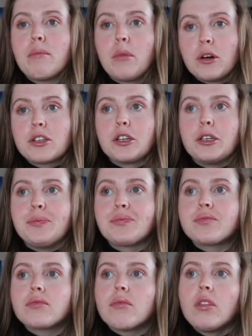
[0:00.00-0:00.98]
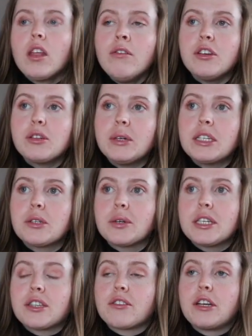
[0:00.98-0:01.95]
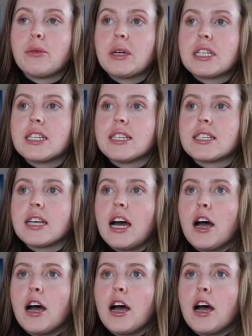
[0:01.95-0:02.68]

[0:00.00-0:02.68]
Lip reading: motto for 2023, which is